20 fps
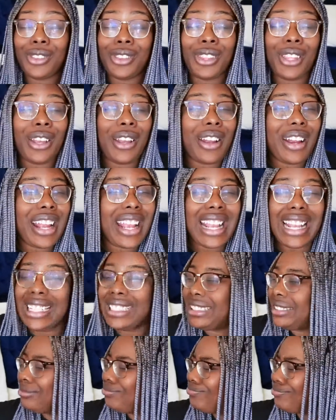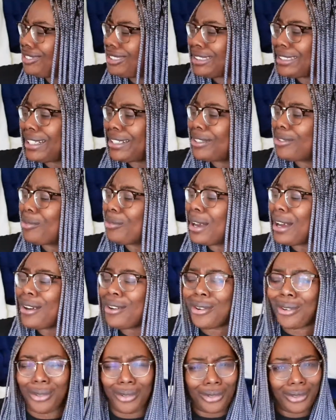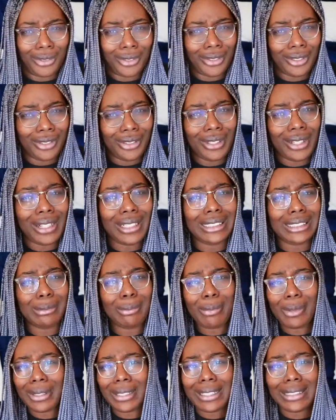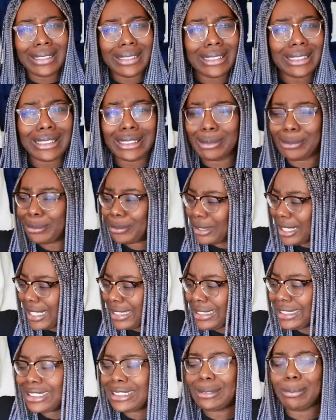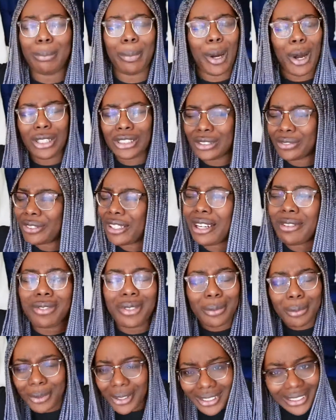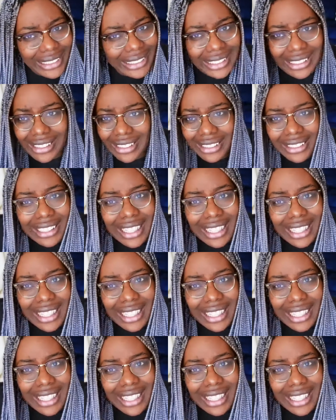There is, share the wealth. There is money in this in this pot for everybody.